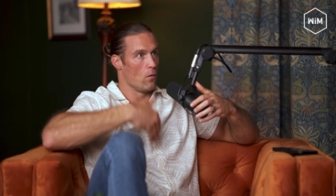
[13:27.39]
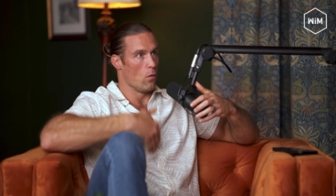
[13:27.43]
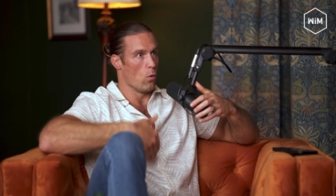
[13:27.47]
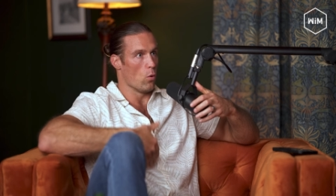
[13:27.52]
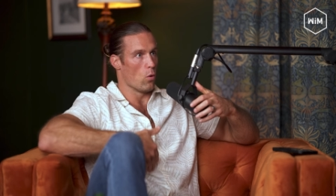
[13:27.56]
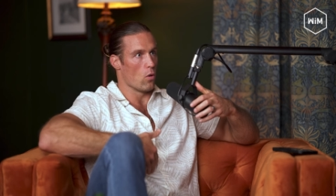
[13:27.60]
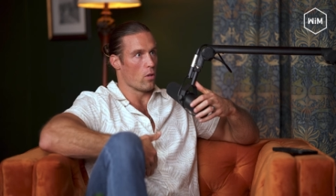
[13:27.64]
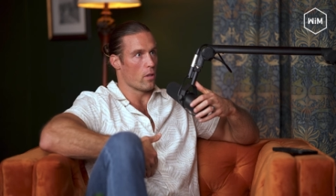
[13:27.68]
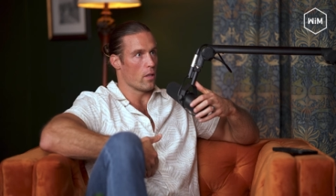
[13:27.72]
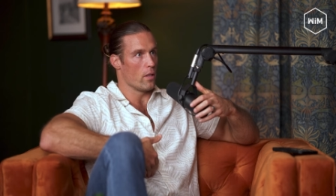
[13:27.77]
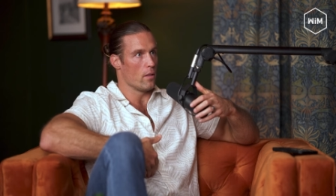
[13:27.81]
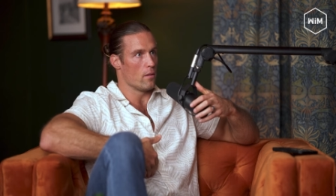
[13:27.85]

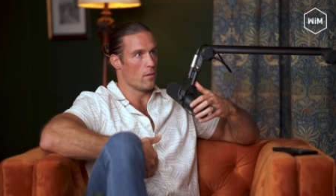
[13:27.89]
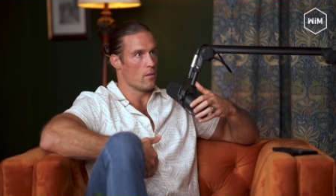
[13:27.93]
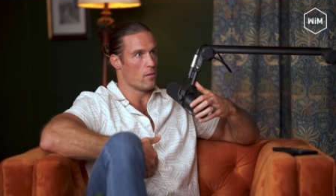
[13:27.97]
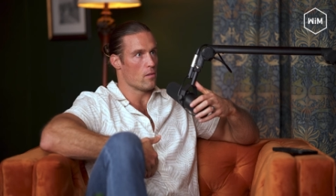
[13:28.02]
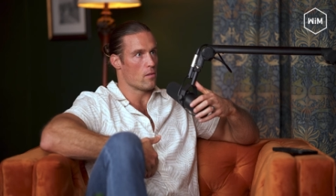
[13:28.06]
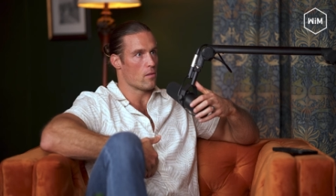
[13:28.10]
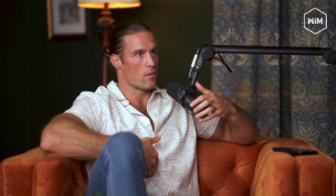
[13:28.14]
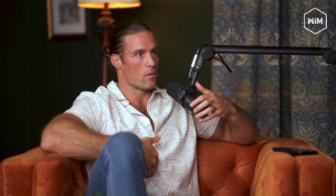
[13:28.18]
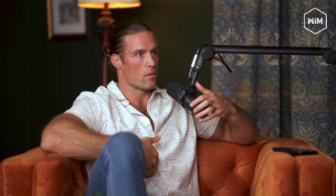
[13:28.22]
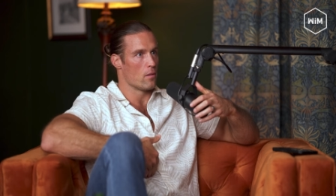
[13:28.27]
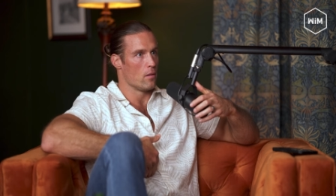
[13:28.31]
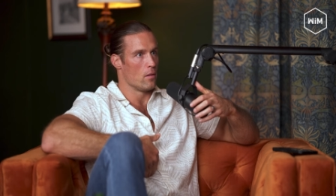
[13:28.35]

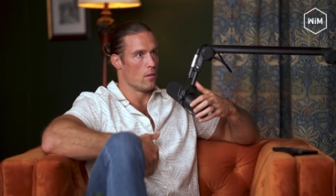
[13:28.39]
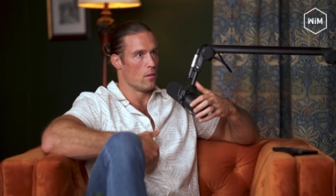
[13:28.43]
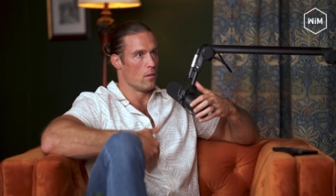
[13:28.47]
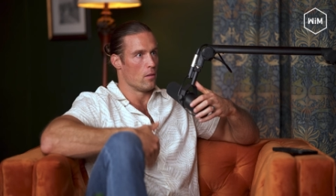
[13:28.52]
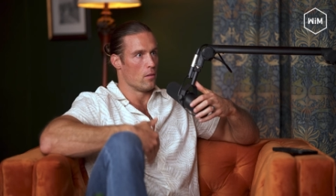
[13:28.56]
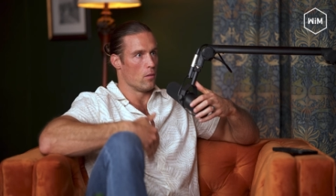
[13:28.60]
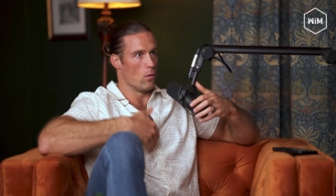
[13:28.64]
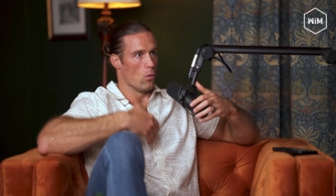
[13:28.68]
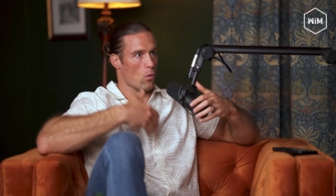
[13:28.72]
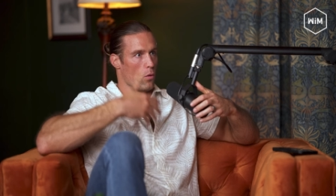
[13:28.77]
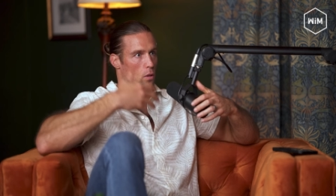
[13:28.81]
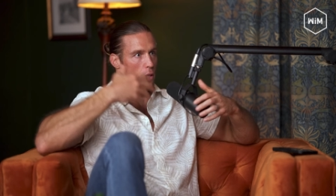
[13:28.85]
organs,
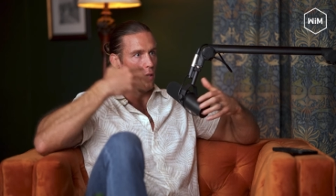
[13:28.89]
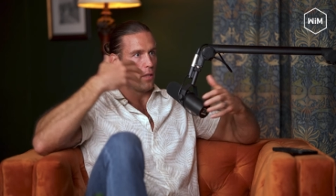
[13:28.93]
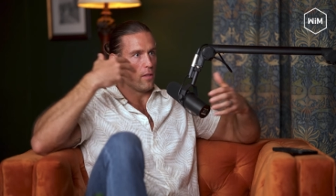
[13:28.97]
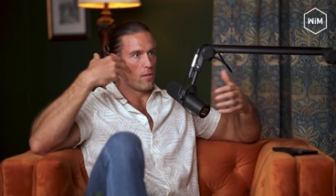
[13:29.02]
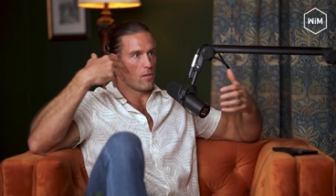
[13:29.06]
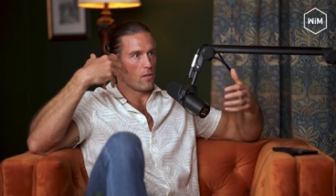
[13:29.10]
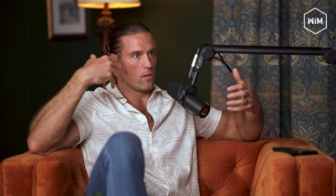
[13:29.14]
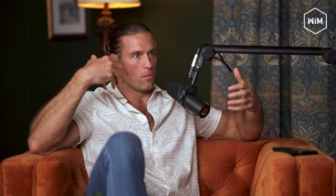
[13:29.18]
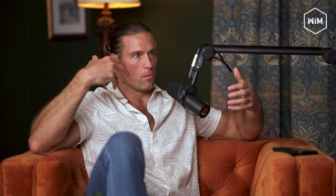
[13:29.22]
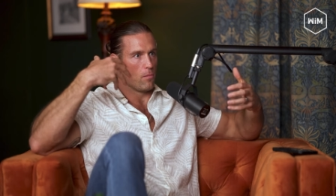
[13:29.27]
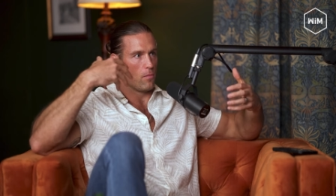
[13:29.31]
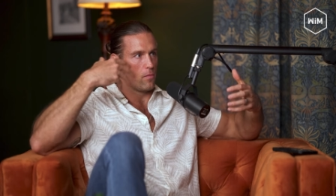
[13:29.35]

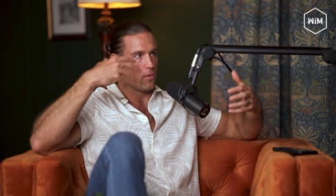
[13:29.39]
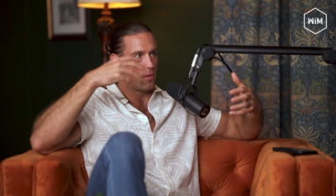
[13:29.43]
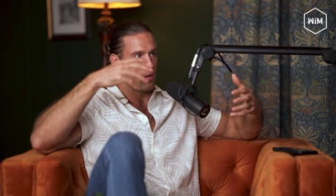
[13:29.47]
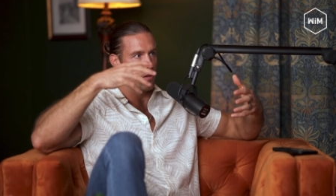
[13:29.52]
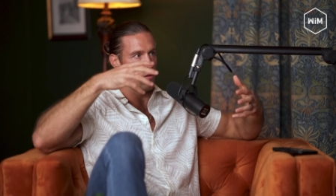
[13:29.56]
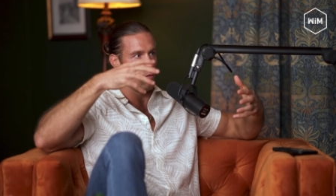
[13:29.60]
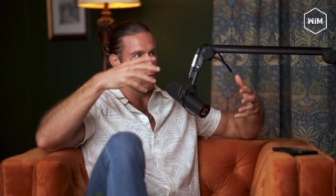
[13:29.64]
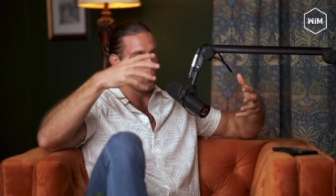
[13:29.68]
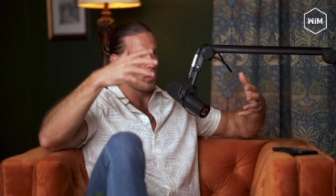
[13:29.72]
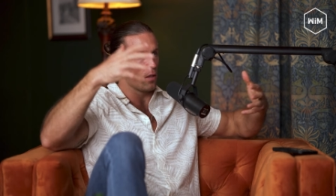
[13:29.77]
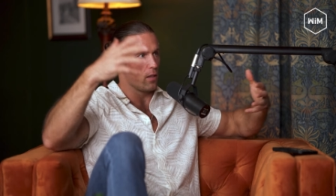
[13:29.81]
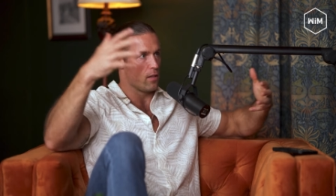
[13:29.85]
organisms,
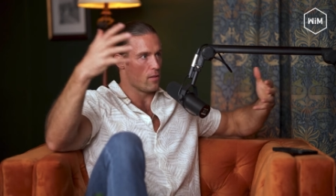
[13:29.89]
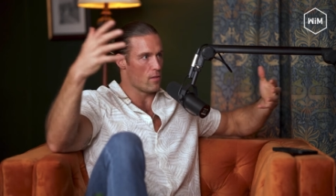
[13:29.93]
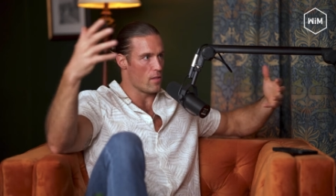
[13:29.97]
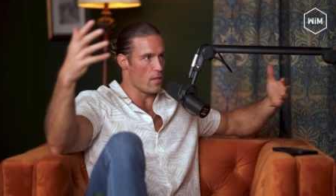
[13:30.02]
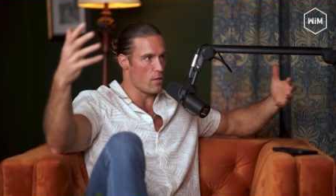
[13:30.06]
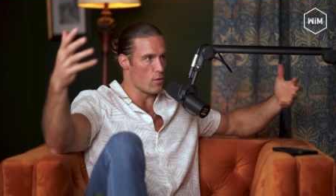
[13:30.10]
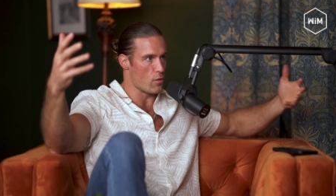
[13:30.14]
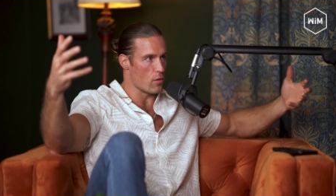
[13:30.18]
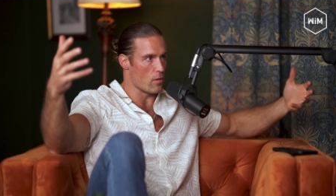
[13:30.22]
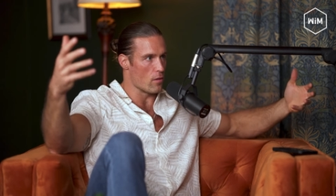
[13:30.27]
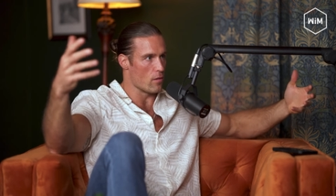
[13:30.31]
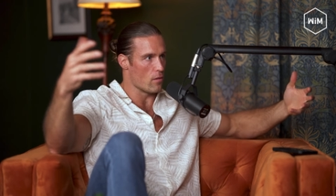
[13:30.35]
and
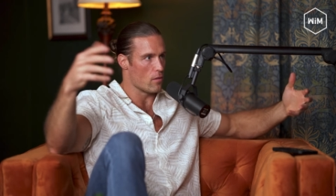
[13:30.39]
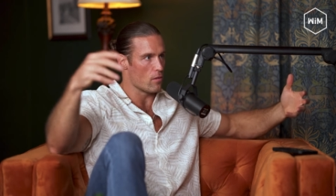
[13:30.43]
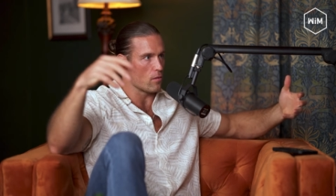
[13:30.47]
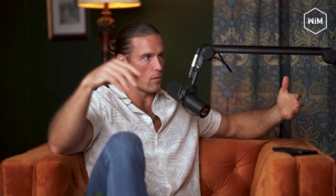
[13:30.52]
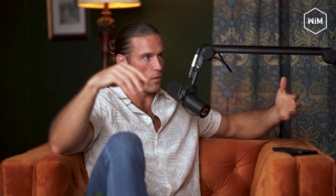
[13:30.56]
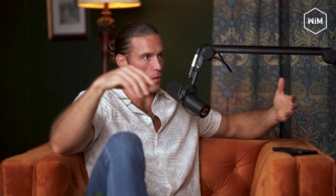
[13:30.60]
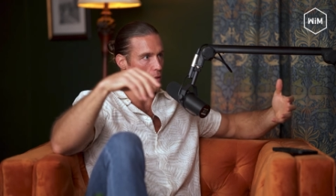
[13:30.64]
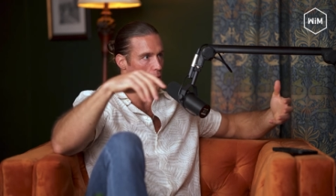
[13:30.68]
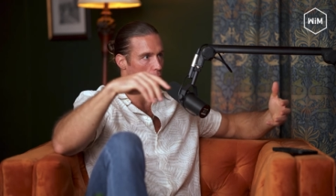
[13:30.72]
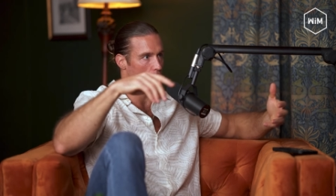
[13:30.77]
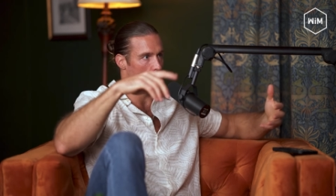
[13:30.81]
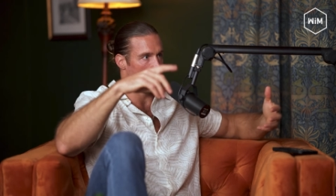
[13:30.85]
organizations,
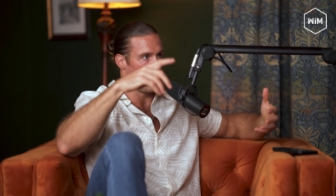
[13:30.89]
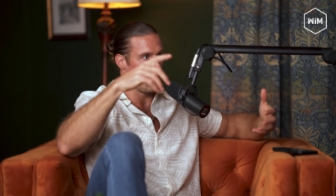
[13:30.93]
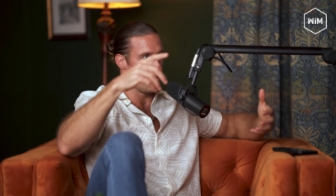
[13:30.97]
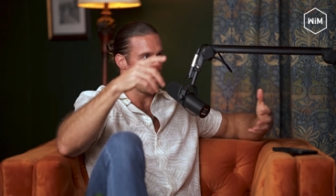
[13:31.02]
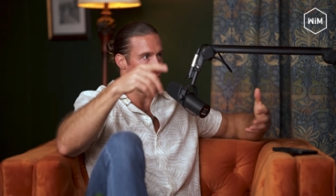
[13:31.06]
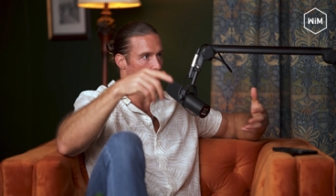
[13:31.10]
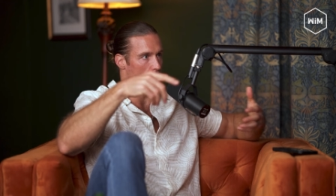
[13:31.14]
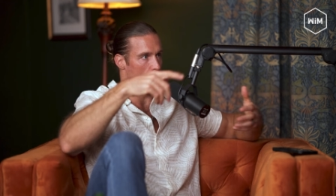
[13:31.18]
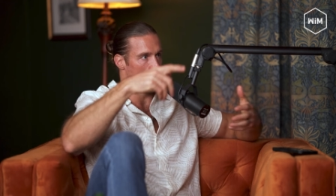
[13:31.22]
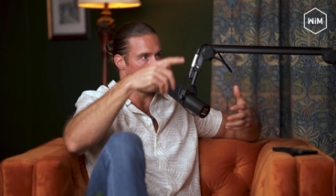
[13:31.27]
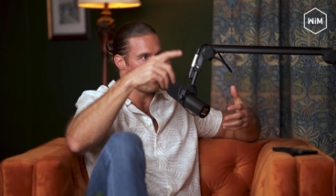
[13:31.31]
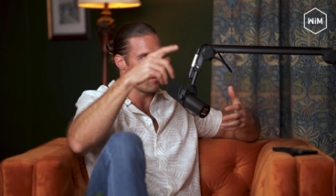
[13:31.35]
right? They
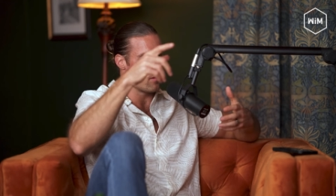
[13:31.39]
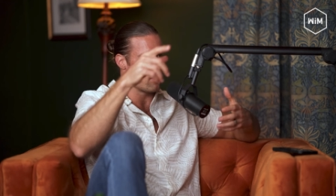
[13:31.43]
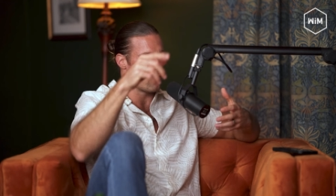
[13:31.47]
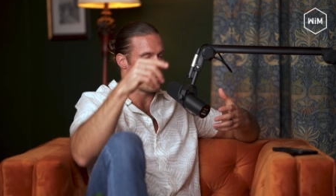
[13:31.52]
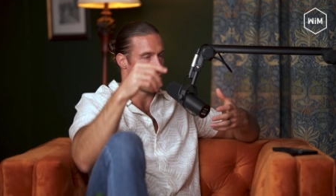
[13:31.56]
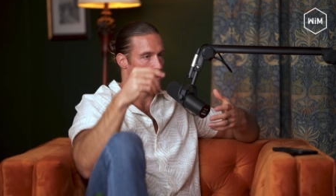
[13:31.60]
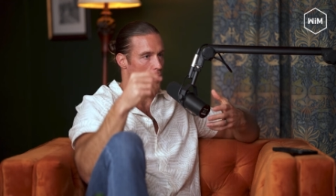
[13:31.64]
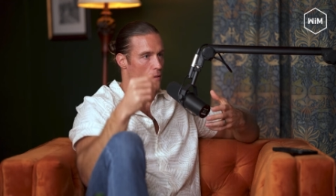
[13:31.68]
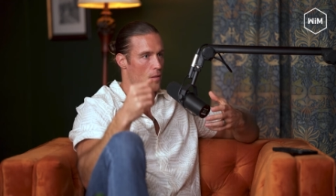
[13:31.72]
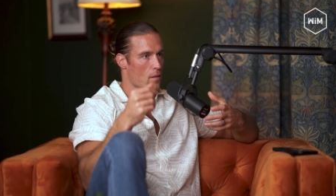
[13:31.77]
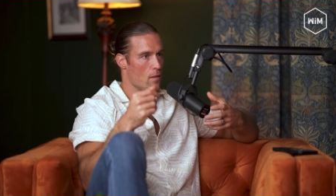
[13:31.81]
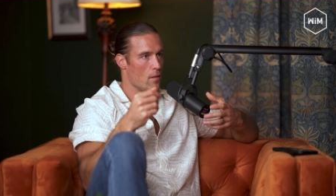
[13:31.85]
have
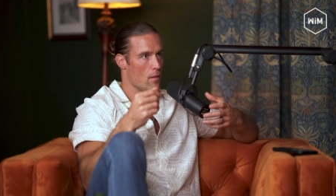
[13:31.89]
this,